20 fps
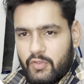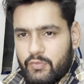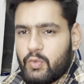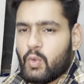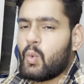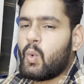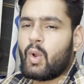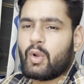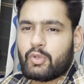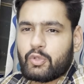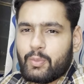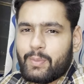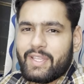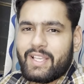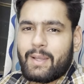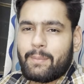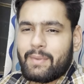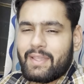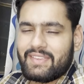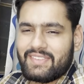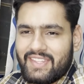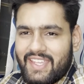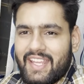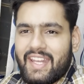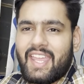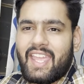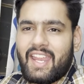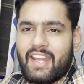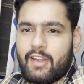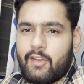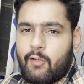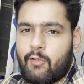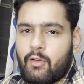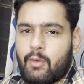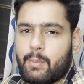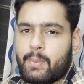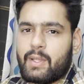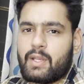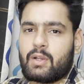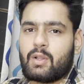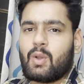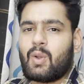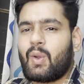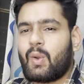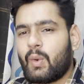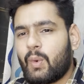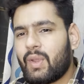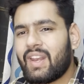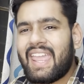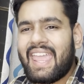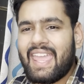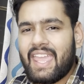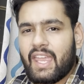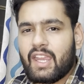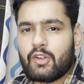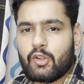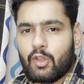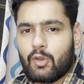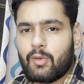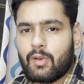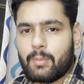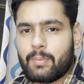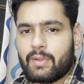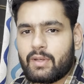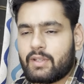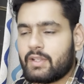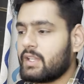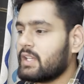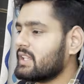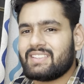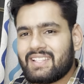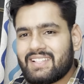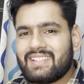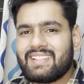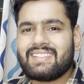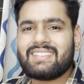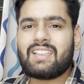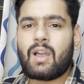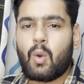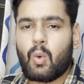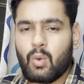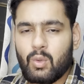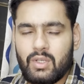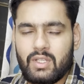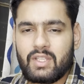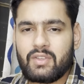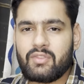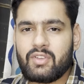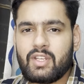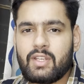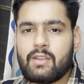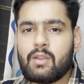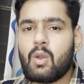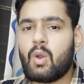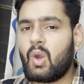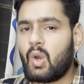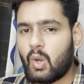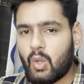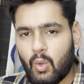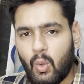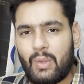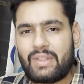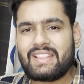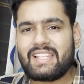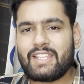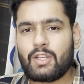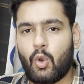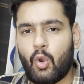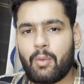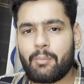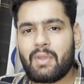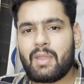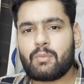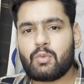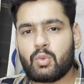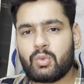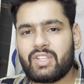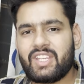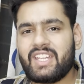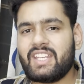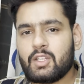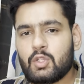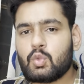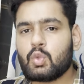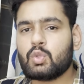If you want to become a GenAI developer or a AI developer, this is the only video or only roadmap you need in